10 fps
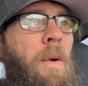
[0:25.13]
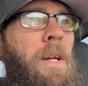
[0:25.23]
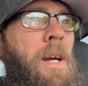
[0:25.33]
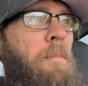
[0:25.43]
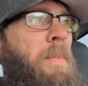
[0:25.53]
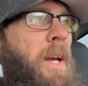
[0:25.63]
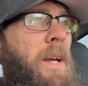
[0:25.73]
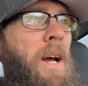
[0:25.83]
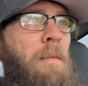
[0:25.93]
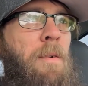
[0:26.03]
come pick
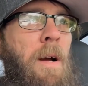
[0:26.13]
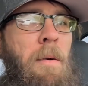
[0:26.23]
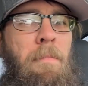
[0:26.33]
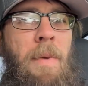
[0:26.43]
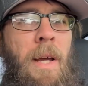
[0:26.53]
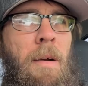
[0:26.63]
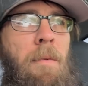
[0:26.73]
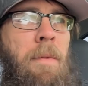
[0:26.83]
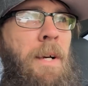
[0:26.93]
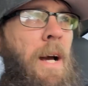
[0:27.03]
it up from them, pick it up
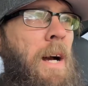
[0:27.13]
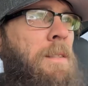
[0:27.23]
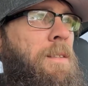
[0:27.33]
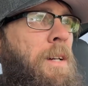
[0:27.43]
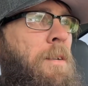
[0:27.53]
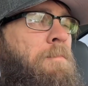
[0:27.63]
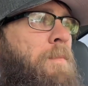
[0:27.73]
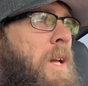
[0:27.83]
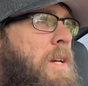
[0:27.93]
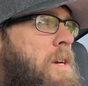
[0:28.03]
from their dock. So
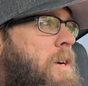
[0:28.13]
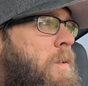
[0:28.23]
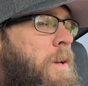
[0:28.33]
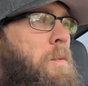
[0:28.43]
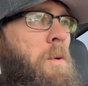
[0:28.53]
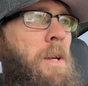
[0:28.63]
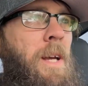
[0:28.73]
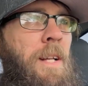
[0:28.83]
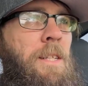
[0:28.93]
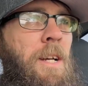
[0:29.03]
we will
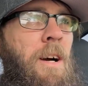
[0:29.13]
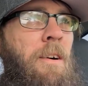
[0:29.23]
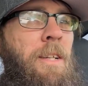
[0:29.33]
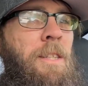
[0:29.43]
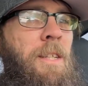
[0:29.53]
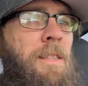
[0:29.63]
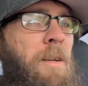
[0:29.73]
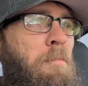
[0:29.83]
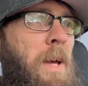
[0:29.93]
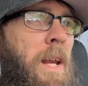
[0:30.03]
catch y'all in just
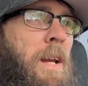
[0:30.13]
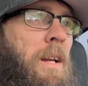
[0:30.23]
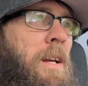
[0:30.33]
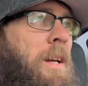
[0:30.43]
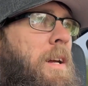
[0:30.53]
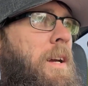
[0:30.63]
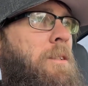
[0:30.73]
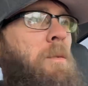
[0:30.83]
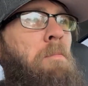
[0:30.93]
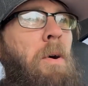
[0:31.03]
a minute
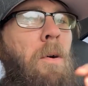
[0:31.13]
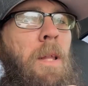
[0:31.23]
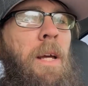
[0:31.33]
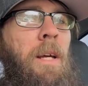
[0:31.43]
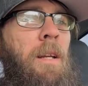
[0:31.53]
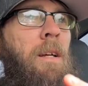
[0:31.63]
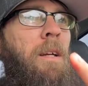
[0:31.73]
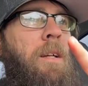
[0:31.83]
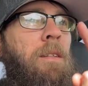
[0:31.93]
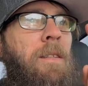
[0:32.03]
as we pull in
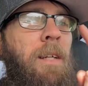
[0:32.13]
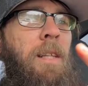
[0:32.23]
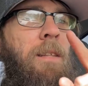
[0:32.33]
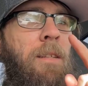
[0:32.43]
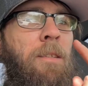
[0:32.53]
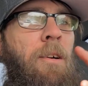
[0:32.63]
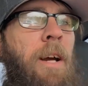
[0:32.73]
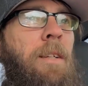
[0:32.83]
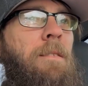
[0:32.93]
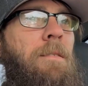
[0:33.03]
to get this crate.